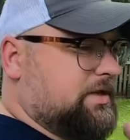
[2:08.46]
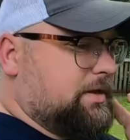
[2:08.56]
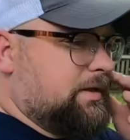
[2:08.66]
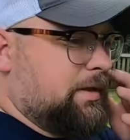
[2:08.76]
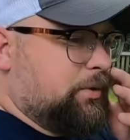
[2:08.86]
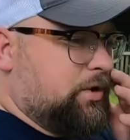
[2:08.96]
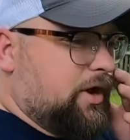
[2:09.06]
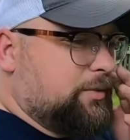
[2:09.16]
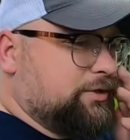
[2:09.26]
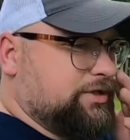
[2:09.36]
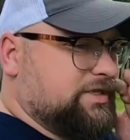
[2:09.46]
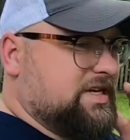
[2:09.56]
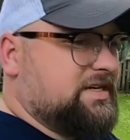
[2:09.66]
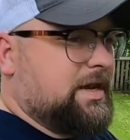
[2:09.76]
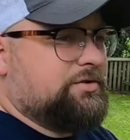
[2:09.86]
They were able to
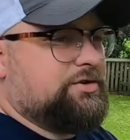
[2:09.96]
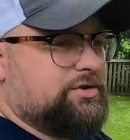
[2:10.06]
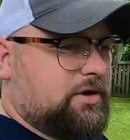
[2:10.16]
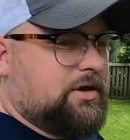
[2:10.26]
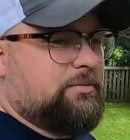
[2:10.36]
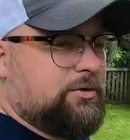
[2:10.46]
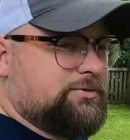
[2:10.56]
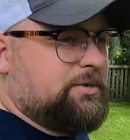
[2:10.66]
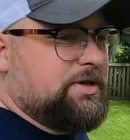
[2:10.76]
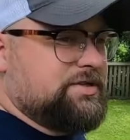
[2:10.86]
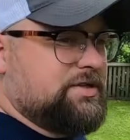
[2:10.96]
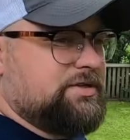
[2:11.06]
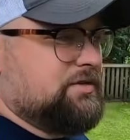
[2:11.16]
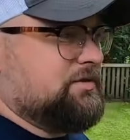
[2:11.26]
dig down to dirt in most places